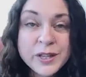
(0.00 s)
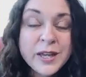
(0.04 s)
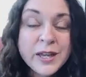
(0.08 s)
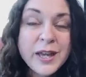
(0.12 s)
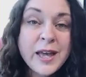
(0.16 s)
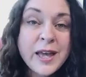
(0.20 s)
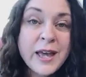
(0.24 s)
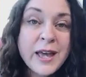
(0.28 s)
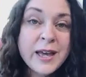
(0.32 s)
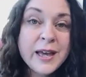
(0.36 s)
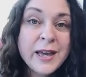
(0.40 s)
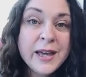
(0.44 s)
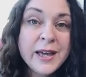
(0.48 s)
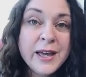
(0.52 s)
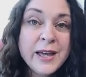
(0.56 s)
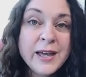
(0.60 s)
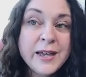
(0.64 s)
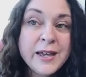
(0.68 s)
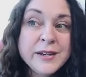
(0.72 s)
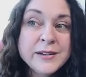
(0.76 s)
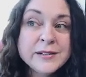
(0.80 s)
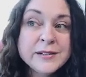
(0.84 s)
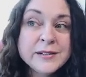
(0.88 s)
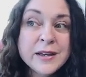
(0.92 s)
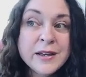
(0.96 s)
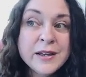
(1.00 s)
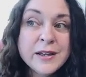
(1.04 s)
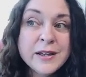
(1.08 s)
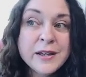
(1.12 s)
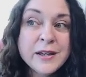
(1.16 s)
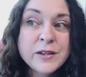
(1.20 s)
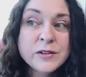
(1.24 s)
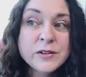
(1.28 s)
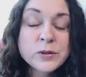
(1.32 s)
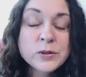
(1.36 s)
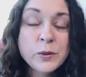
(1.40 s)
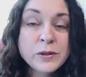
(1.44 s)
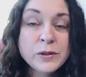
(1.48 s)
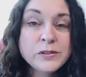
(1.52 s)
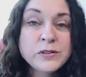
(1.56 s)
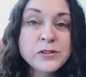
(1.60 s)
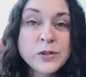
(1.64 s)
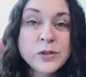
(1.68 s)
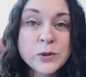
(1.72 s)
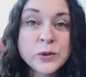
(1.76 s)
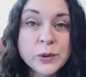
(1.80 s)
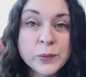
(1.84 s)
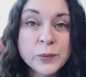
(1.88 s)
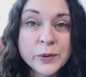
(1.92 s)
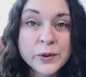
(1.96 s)
and twist
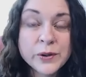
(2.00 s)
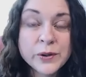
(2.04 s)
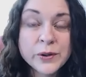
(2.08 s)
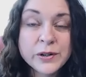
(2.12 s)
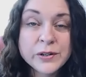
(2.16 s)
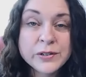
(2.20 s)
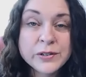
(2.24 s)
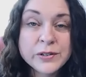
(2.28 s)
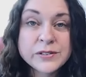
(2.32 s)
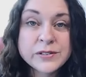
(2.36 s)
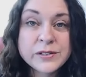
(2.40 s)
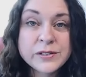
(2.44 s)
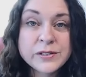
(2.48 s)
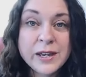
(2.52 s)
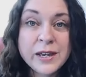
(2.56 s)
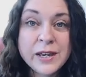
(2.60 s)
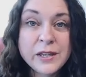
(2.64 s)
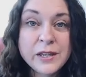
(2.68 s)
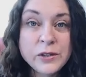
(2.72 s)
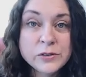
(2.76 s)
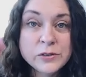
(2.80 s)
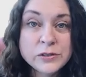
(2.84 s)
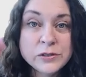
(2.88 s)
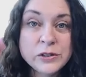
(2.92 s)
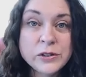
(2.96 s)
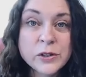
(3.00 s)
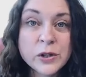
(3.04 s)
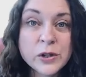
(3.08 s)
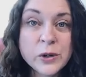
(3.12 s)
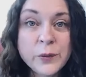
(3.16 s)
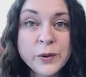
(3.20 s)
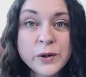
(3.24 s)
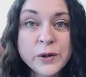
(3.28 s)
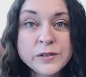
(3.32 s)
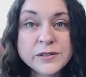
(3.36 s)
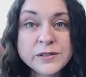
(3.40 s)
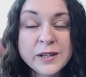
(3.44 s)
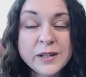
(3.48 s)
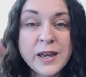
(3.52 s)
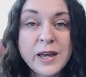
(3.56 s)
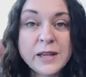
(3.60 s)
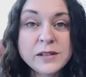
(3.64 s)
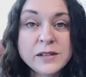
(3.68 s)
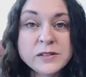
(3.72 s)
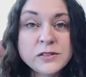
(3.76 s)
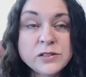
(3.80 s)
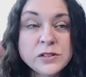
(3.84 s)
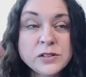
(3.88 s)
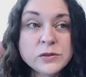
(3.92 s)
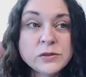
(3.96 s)
your words, using your words
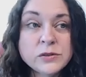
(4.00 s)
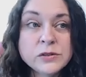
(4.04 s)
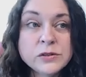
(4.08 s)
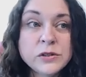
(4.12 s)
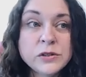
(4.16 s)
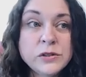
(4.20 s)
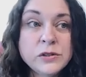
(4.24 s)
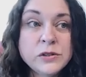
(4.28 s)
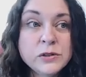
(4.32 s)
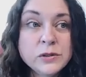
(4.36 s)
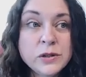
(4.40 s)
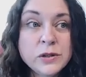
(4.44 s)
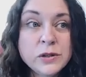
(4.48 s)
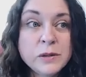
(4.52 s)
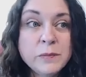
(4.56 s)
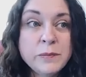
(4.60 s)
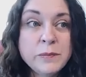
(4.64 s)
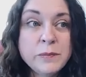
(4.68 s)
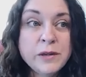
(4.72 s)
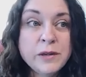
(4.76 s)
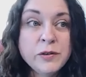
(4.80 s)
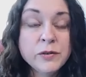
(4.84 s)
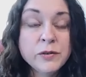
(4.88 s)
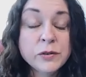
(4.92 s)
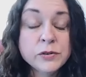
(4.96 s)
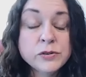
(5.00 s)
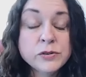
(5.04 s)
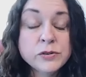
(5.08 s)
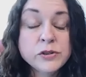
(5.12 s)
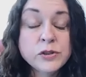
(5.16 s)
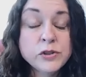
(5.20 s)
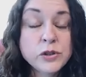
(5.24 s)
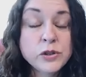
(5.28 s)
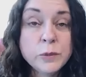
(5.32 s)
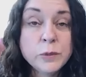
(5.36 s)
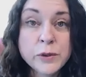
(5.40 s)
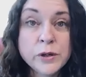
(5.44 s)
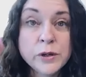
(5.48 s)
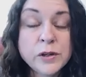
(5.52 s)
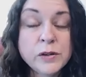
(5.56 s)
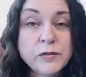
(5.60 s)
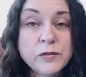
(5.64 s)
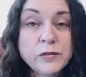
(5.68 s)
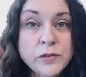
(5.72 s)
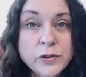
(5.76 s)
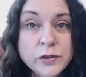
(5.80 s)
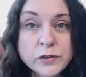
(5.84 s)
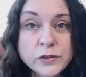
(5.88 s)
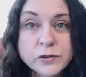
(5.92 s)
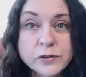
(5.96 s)
against you. So you can be super
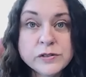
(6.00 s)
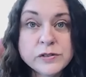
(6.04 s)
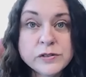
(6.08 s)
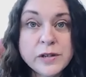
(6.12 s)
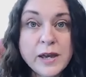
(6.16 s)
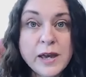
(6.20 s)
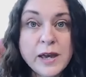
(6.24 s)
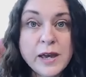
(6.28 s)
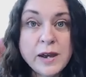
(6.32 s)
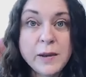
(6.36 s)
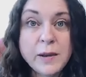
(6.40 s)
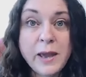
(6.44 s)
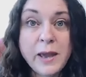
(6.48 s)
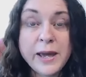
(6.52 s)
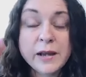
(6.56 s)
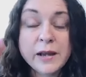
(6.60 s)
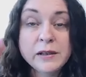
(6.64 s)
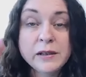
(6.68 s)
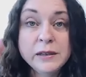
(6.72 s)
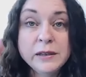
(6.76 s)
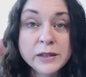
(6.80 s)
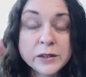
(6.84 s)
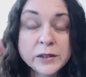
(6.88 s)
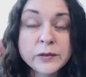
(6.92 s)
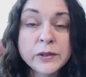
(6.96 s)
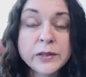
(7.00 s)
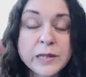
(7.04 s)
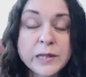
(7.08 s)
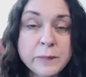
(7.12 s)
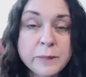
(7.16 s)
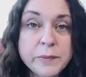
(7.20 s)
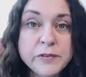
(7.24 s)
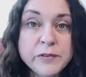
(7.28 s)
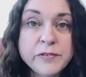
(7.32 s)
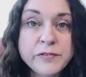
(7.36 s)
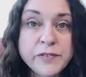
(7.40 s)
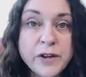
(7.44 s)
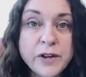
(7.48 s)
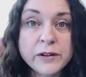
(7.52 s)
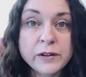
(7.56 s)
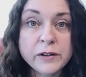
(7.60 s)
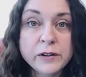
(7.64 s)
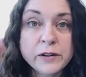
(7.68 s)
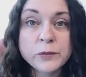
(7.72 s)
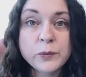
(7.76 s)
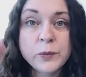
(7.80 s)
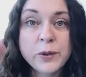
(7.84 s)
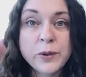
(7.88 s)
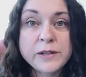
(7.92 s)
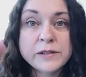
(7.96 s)
confused and like literally
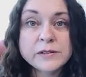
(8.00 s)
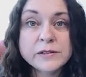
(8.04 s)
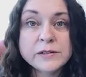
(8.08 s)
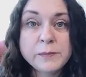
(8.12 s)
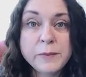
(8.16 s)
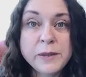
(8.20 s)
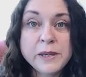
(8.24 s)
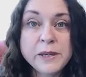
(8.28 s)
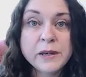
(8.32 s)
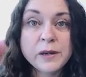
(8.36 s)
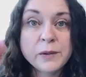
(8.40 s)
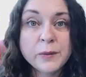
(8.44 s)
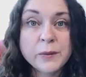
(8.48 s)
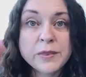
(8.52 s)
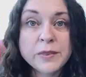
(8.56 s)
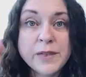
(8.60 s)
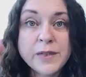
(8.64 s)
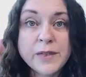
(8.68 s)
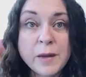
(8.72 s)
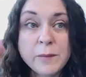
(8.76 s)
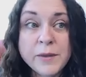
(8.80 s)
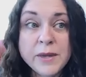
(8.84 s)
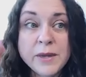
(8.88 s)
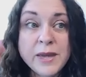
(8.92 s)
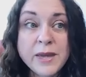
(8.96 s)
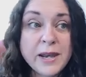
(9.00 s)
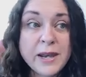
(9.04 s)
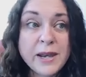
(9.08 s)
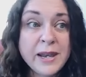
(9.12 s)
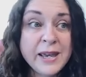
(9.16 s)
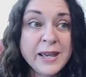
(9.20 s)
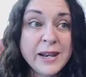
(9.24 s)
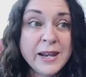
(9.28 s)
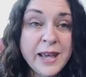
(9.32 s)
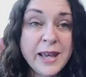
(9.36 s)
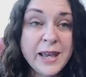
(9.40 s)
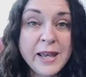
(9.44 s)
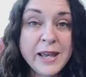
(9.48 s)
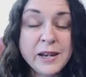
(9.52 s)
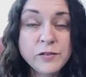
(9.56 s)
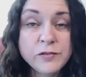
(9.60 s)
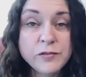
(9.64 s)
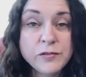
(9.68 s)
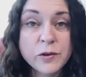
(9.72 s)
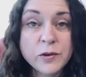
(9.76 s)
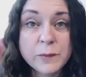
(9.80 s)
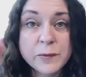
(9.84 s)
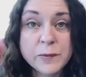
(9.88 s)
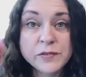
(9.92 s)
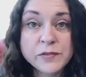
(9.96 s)
befuddled when speaking with them in, in any
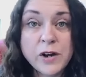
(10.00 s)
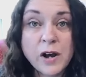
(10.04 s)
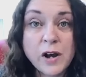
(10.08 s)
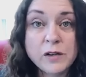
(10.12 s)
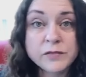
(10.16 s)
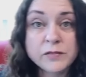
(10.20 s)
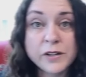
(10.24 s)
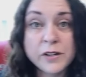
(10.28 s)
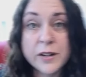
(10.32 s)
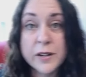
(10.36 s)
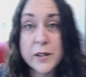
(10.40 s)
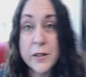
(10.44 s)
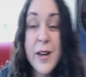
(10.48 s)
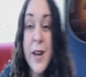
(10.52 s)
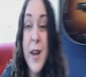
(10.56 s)
form of conflict.